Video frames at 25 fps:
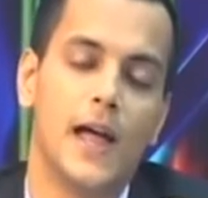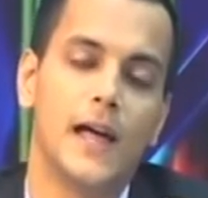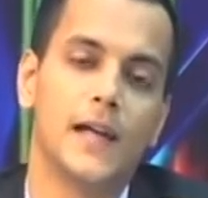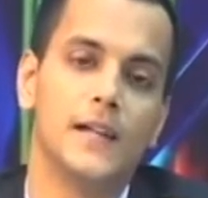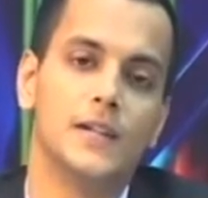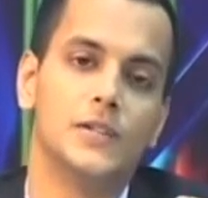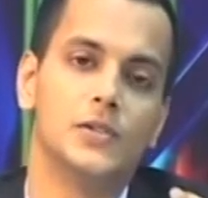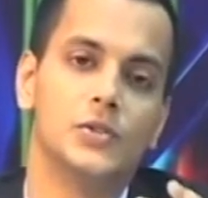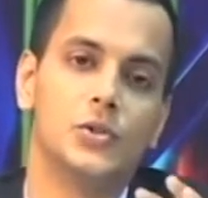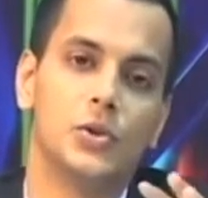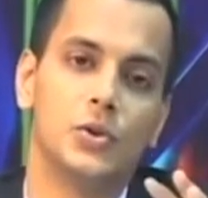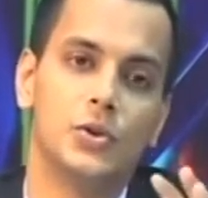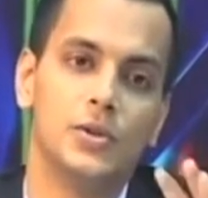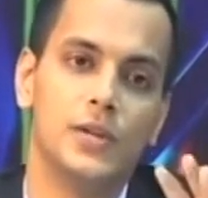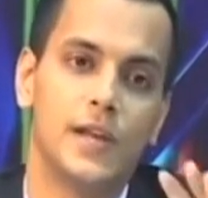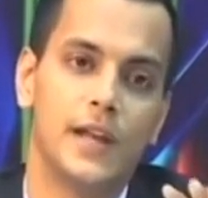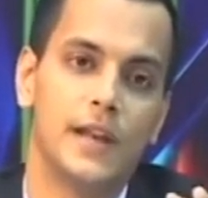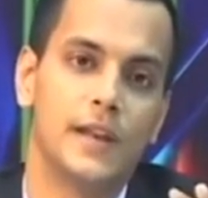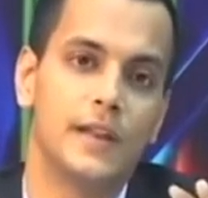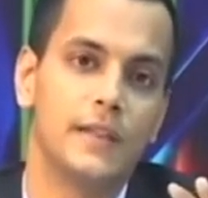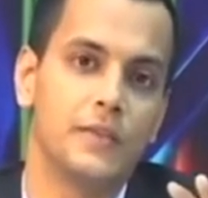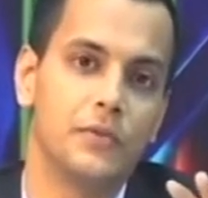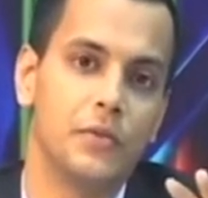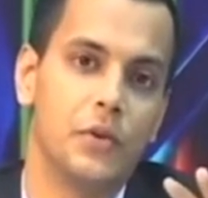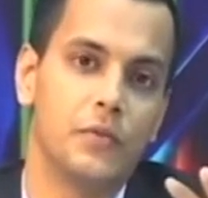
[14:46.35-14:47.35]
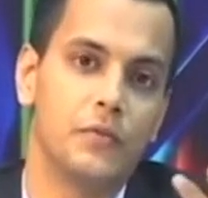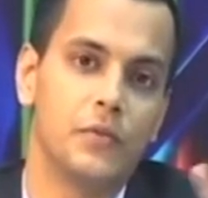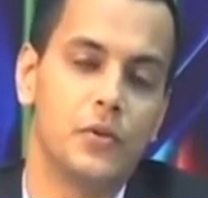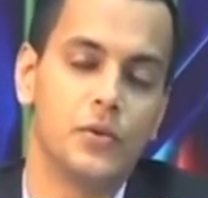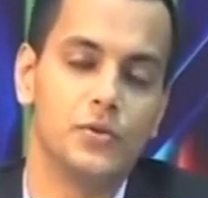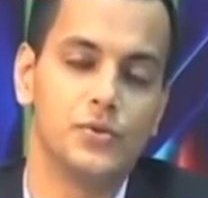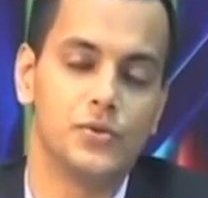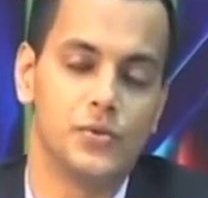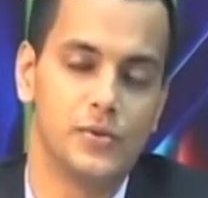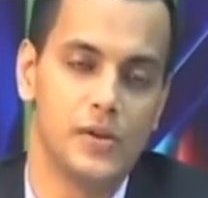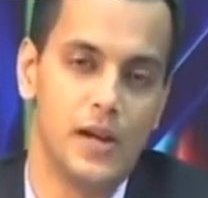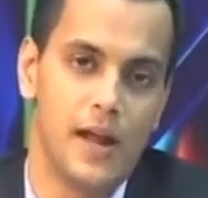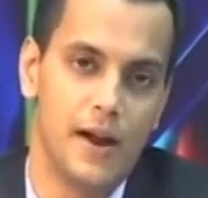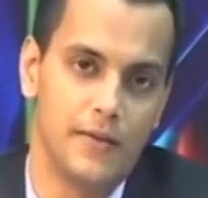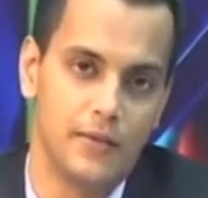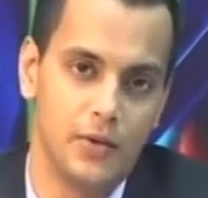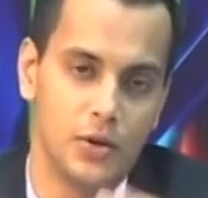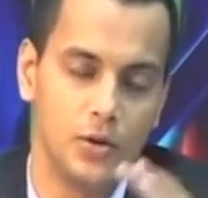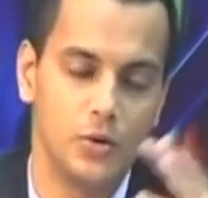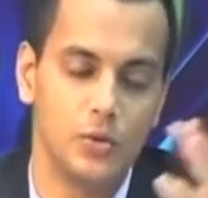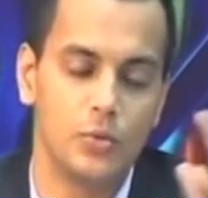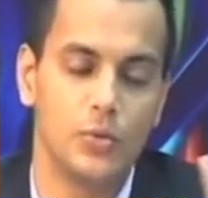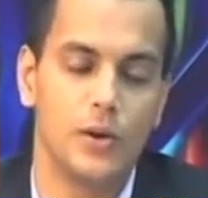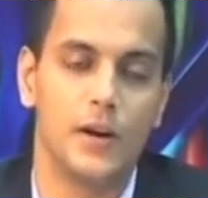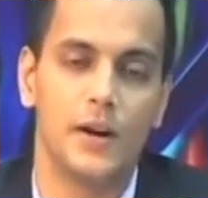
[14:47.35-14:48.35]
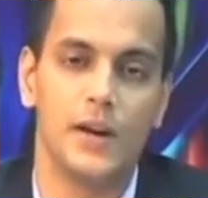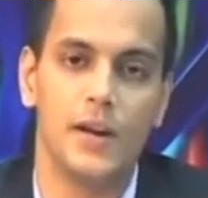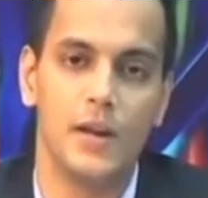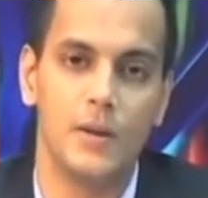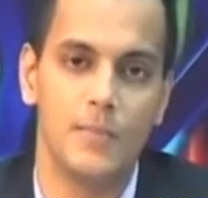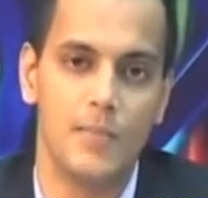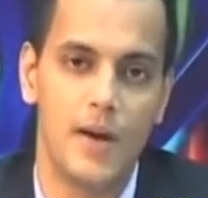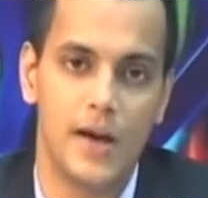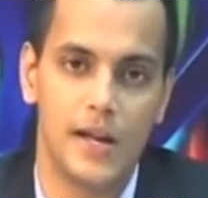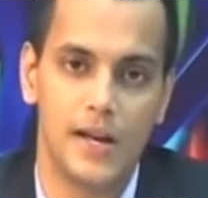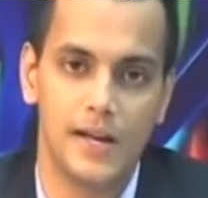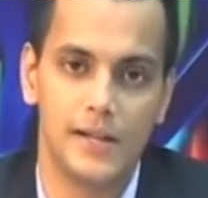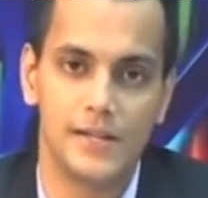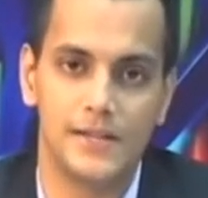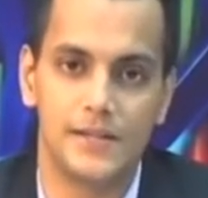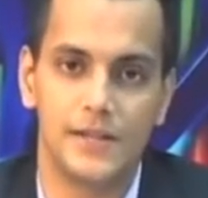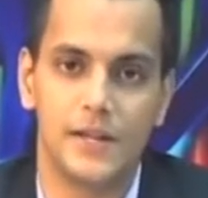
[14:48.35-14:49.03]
the amount of blade stress and turning that